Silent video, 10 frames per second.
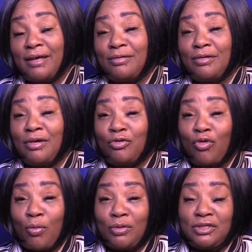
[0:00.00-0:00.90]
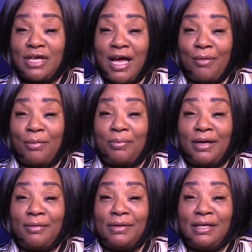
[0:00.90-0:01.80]
like a normal child would
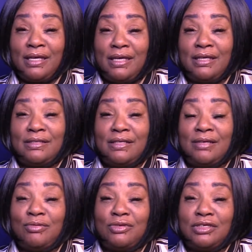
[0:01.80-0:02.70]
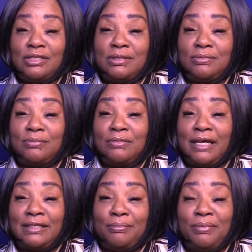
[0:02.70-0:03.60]
play with kids. He would just
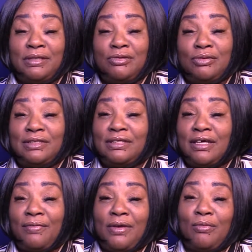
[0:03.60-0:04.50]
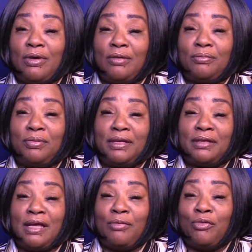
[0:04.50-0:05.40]
like to be to himself. He wouldn't
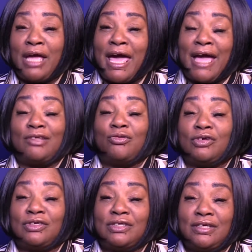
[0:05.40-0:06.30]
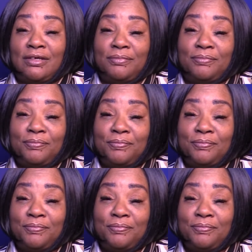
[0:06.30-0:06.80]
react to himself.